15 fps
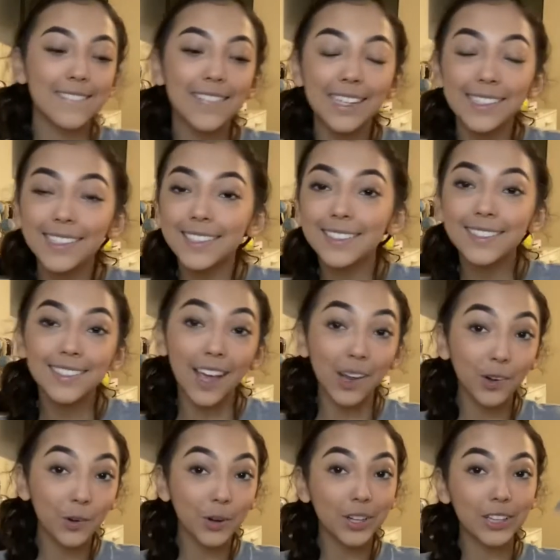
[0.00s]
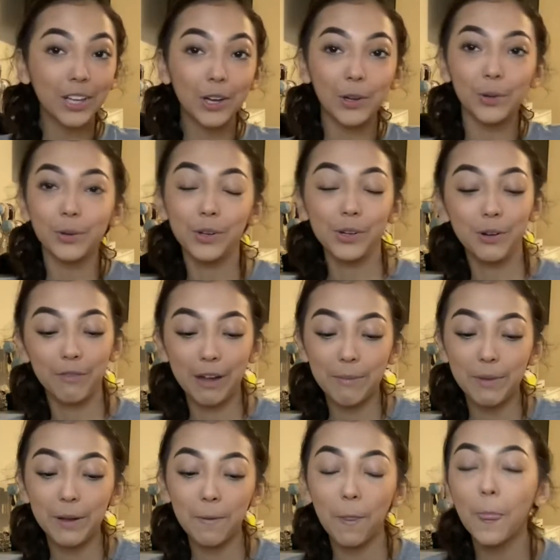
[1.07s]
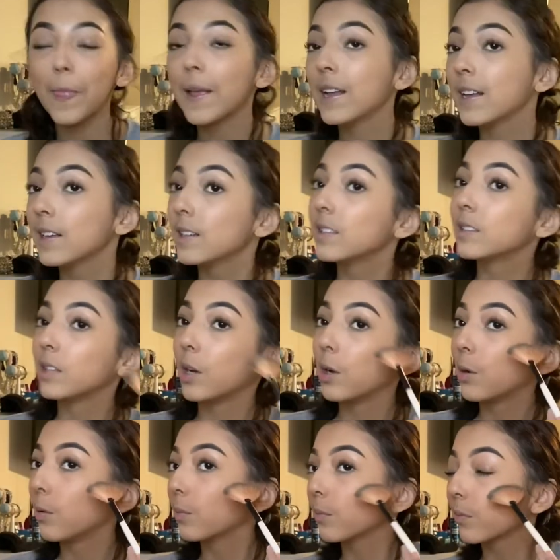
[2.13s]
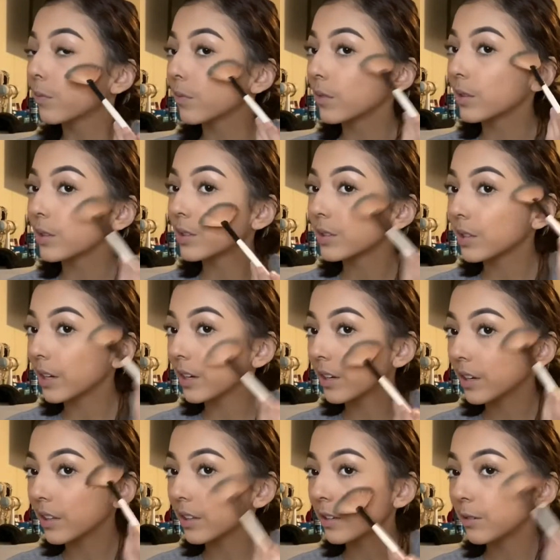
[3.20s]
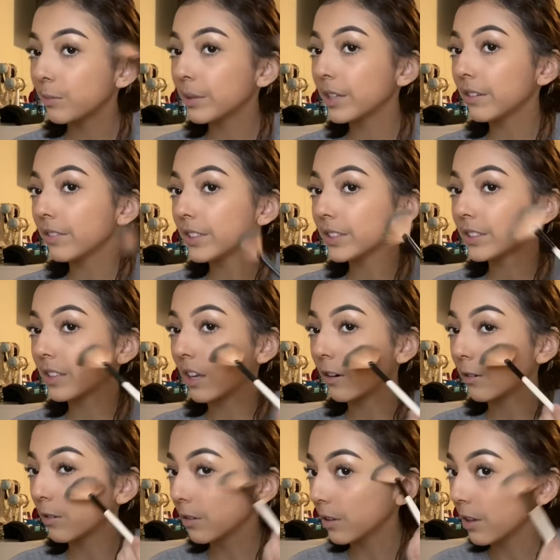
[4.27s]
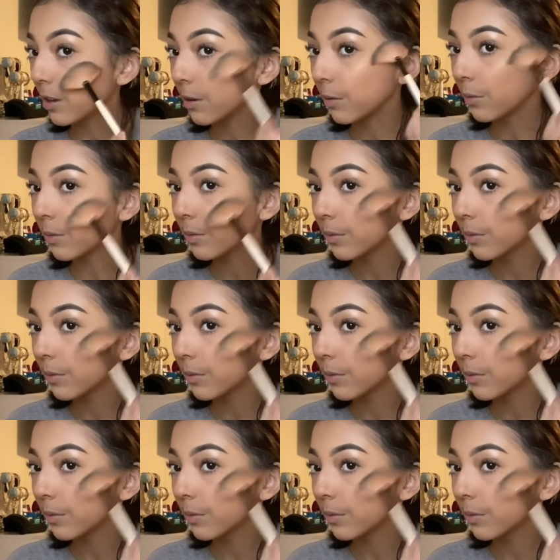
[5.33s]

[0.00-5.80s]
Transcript: subtle glow, you know what I mean? So just like a little bit of a subtle glow.